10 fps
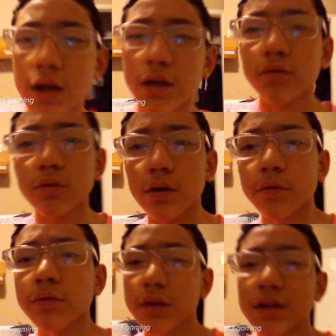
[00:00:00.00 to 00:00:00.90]
and who
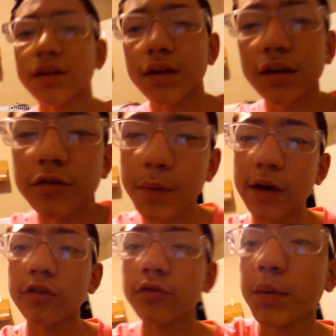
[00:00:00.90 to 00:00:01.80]
else
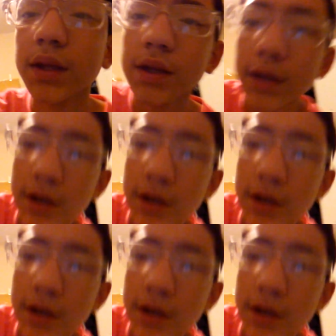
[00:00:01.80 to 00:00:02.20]
inspires me